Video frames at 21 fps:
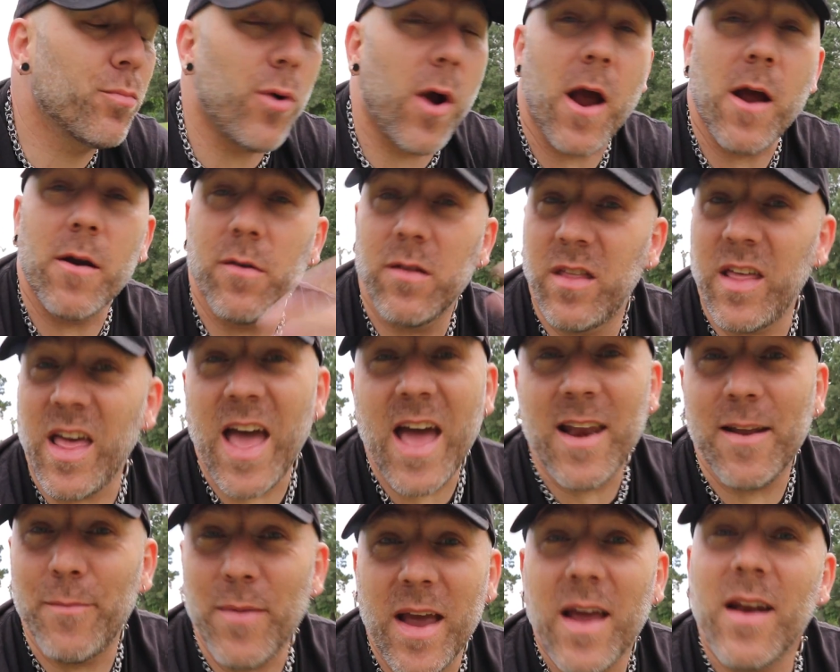Prior to
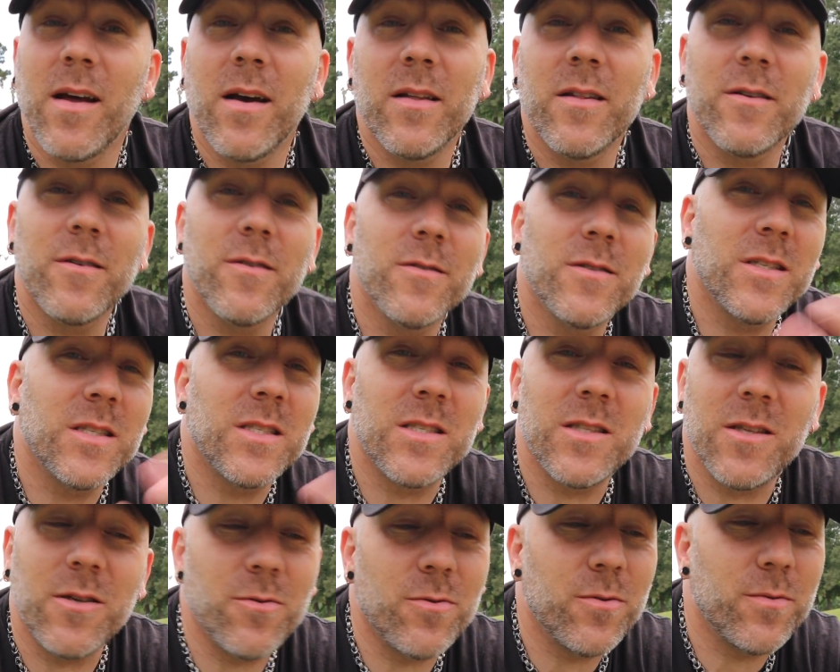that, I made other
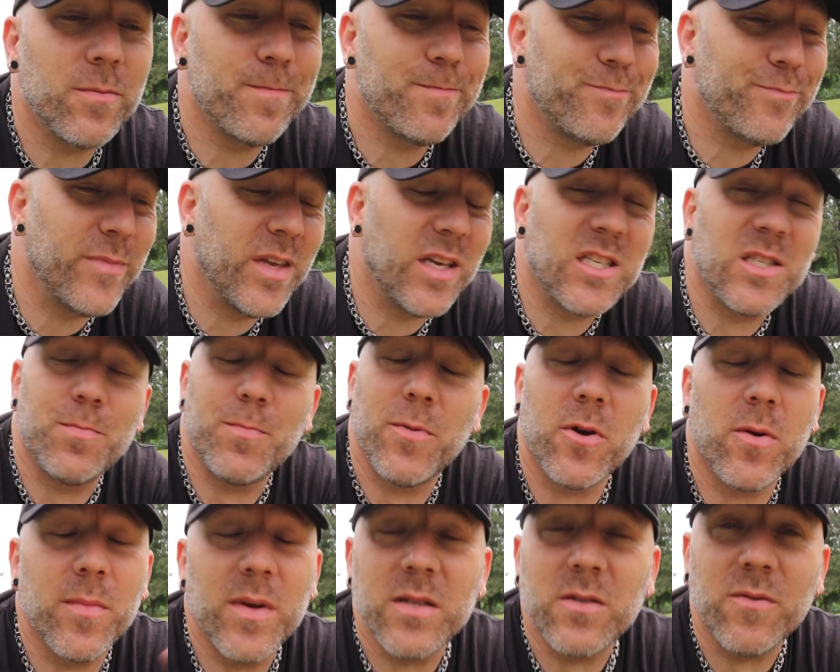just little
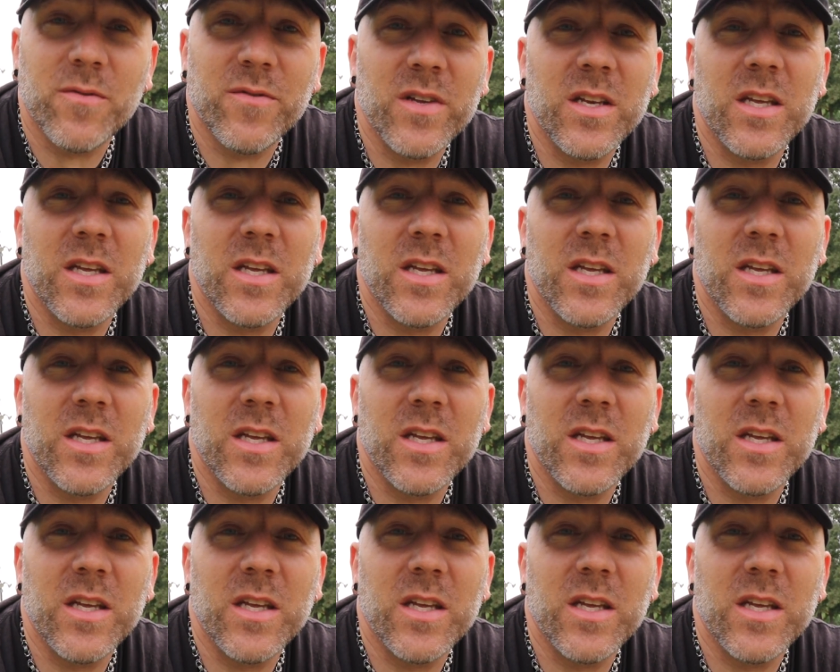experimental